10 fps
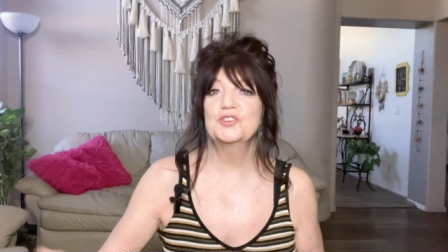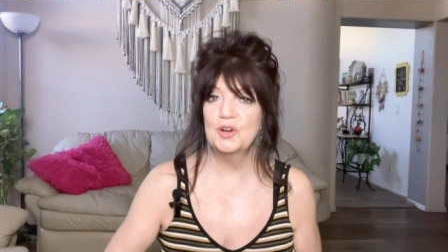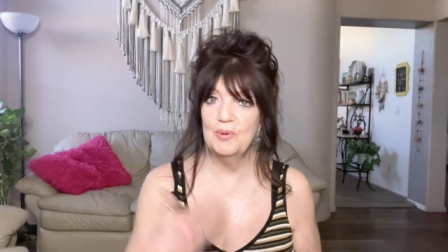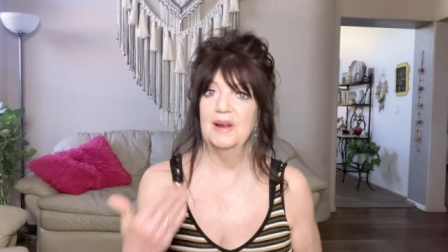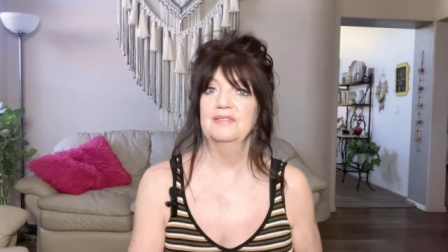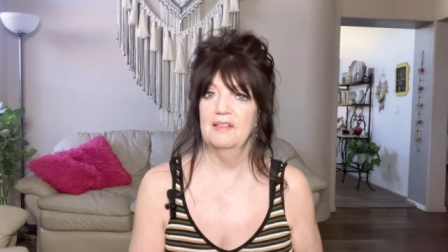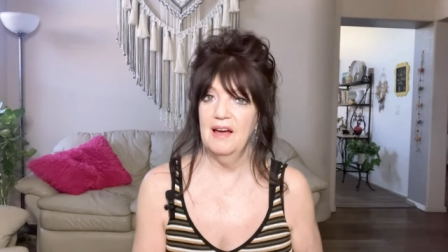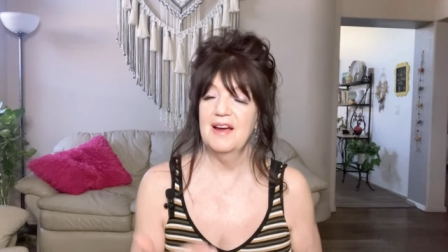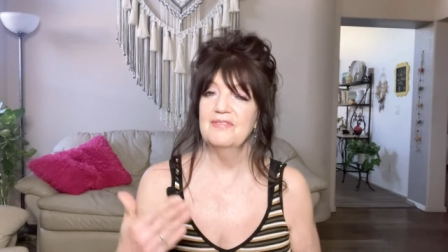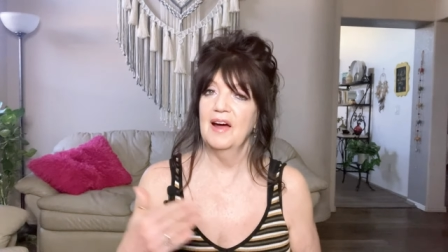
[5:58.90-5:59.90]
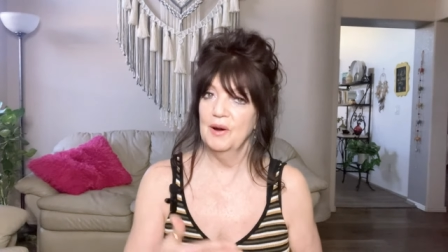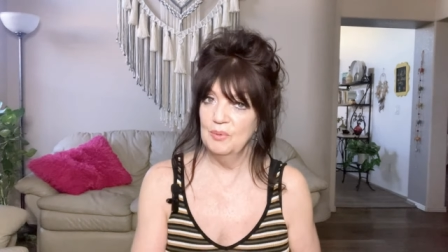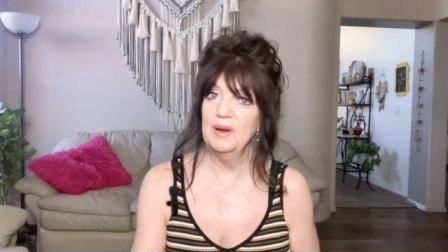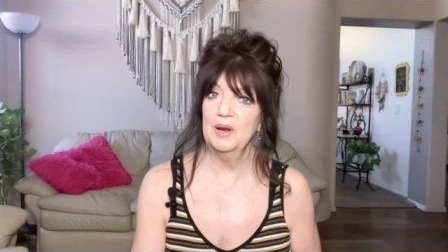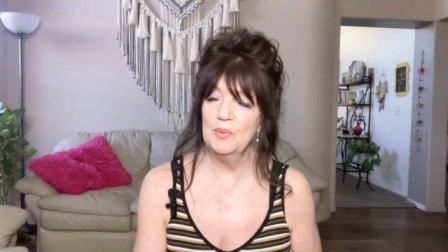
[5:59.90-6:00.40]
to create the life I
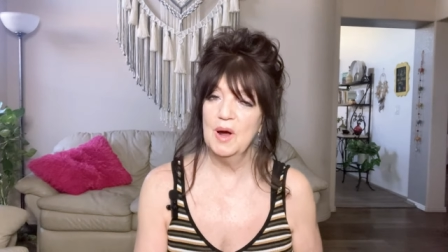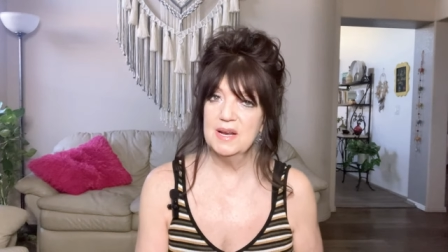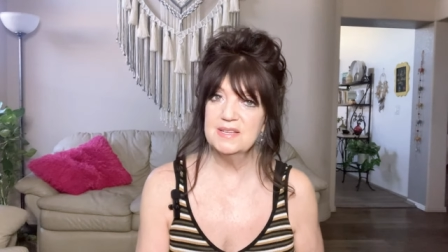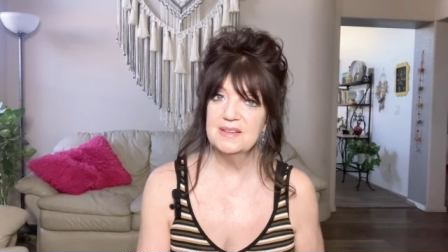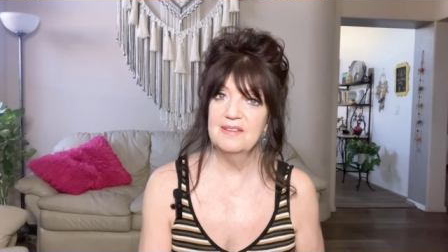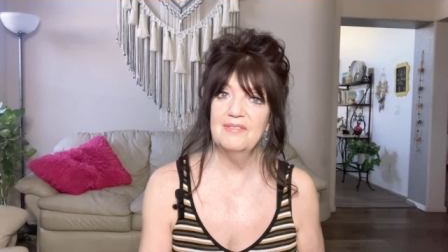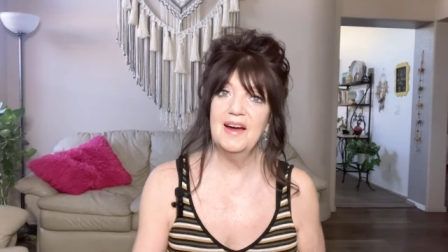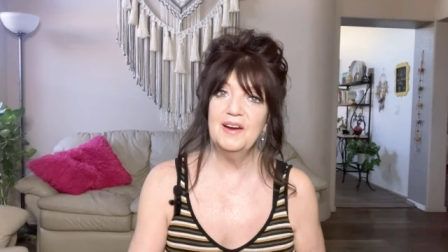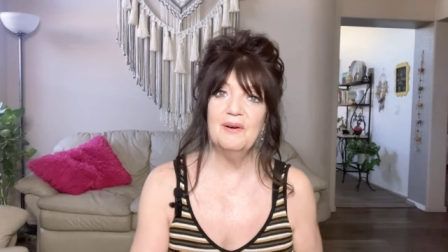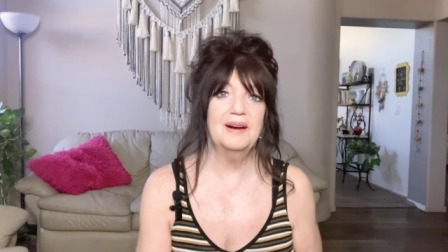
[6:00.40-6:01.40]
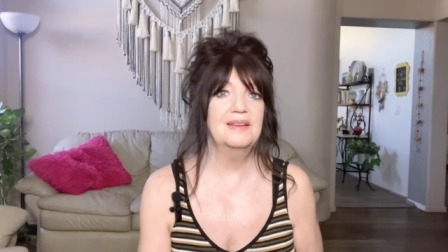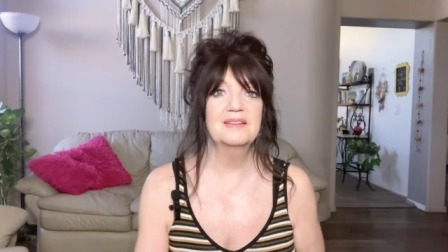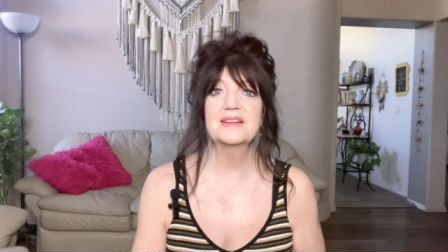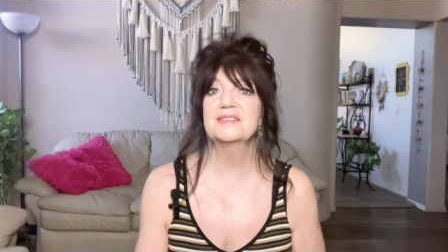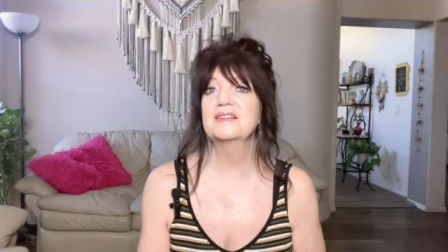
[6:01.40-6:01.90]
really want. If I
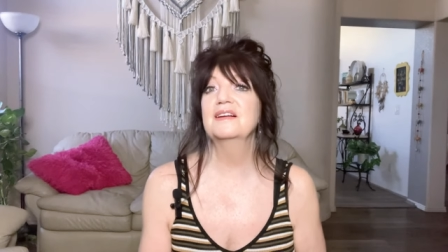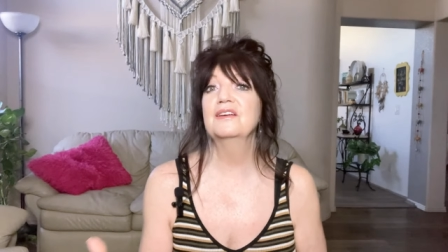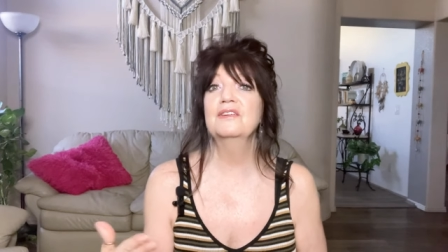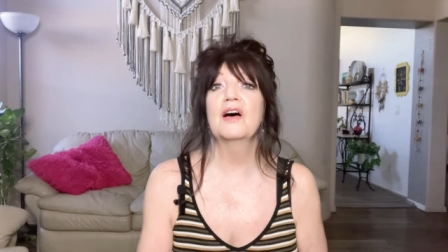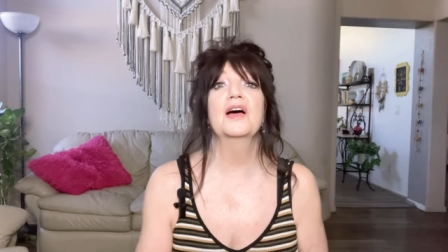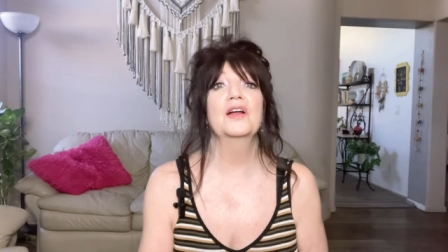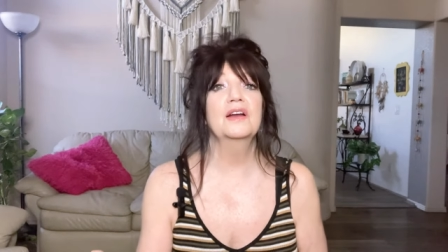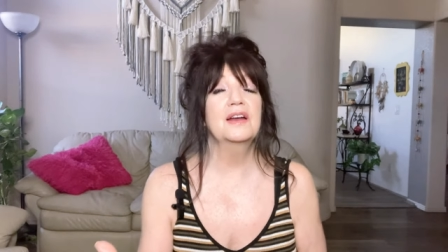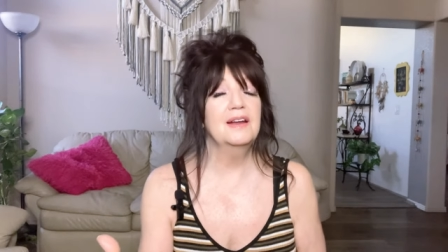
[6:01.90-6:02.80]
created this, not